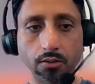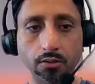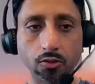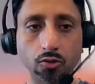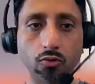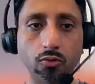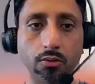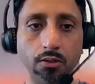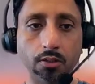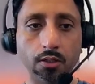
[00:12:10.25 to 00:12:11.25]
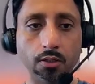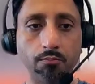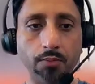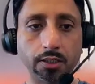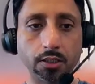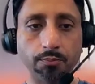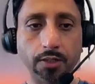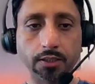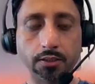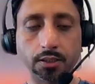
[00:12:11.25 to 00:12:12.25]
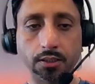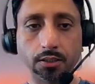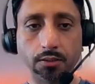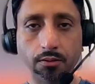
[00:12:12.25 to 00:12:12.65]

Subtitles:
you'll multiply £30,